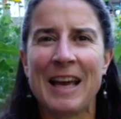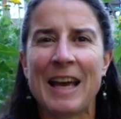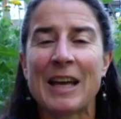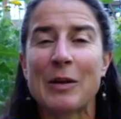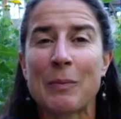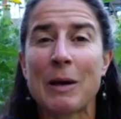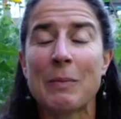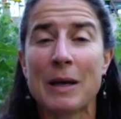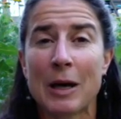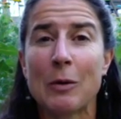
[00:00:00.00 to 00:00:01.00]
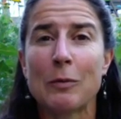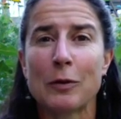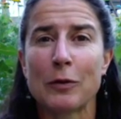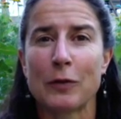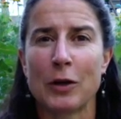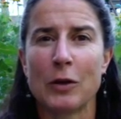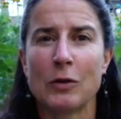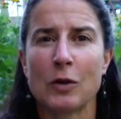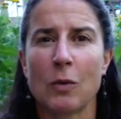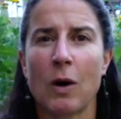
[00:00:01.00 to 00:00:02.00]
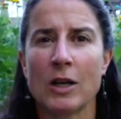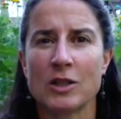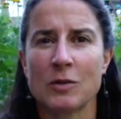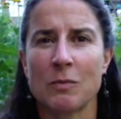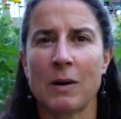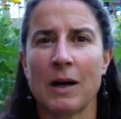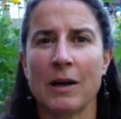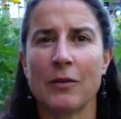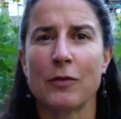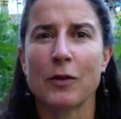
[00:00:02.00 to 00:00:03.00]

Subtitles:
And it might be helpful for you to watch my